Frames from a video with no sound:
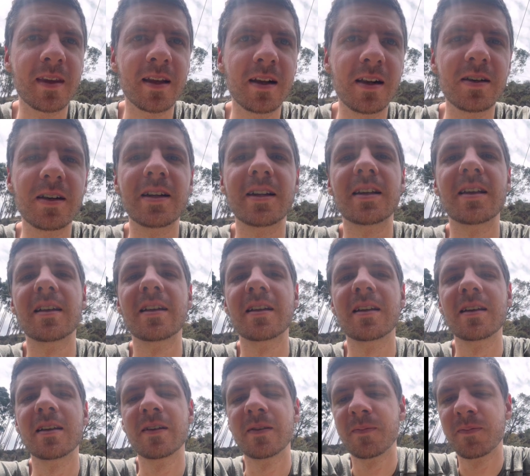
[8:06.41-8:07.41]
Alright,
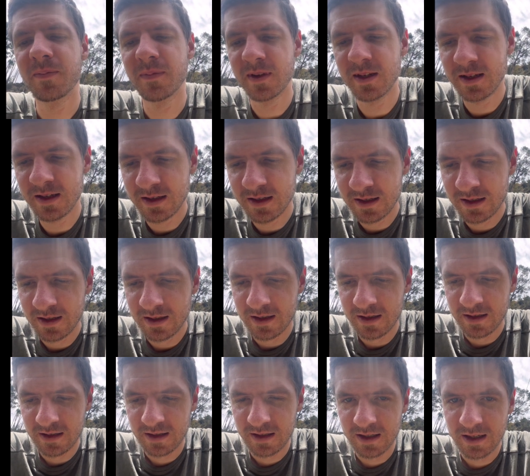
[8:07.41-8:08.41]

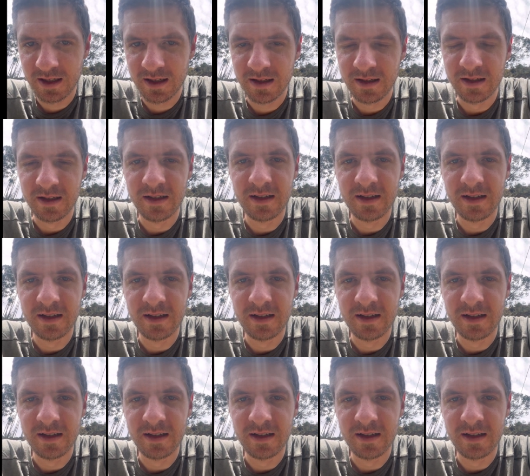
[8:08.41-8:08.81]
yeah,